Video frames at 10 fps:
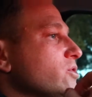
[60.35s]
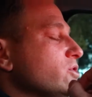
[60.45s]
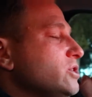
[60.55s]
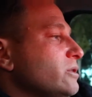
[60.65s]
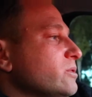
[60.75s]

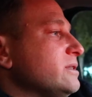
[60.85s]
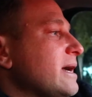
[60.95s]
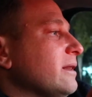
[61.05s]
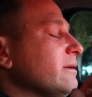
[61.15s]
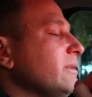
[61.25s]
she
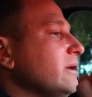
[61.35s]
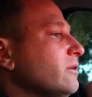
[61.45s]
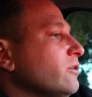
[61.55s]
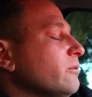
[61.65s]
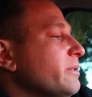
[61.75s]
telling me a
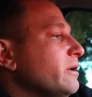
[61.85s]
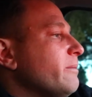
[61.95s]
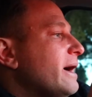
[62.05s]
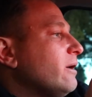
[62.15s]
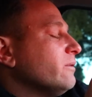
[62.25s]
little bit
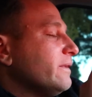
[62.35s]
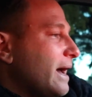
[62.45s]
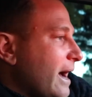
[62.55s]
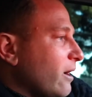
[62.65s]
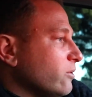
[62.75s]
about the
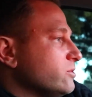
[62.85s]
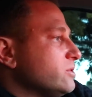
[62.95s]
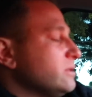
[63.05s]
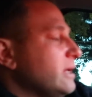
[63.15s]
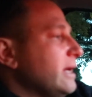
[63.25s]
house,